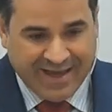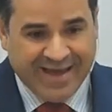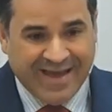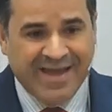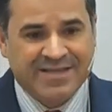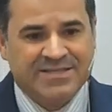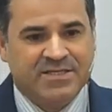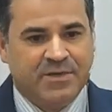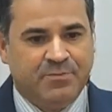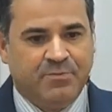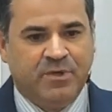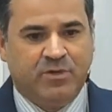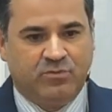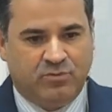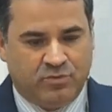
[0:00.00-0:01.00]
Jesus,
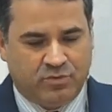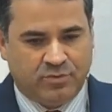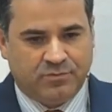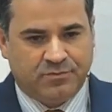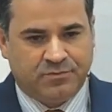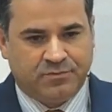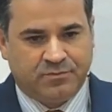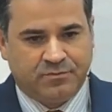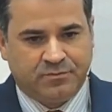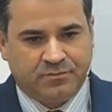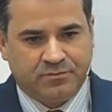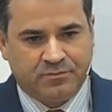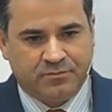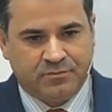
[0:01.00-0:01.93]
now he's received